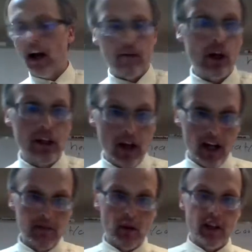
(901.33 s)
I've already
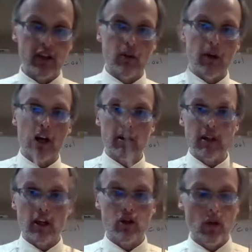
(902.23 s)
talked about this, so I'm not going to
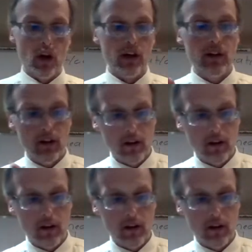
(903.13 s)
take it too long.